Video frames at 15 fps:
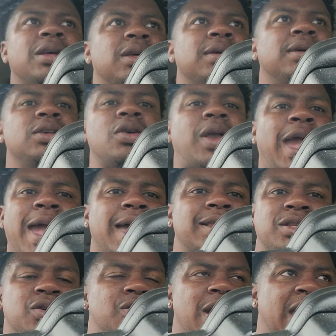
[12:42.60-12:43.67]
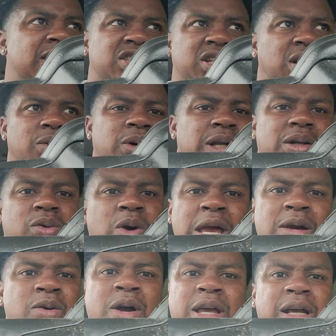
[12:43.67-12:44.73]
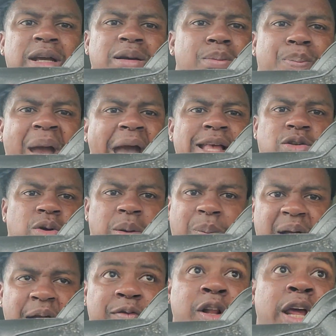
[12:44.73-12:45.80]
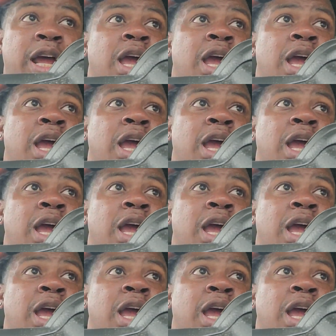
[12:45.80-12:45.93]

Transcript: You can't do that shit with Patrick Beverly.